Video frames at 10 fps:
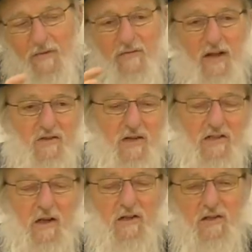of this
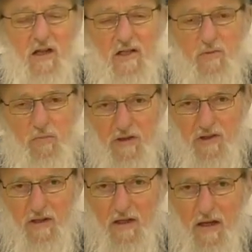is
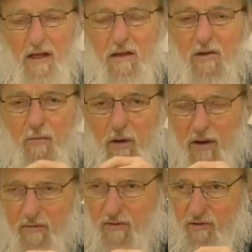explicit in the book
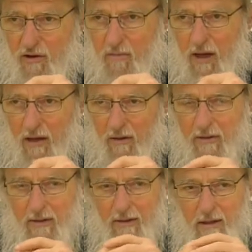of Jeremiah.
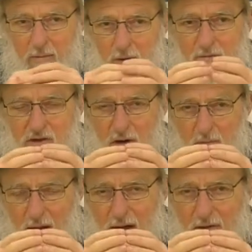The book of Jeremiah,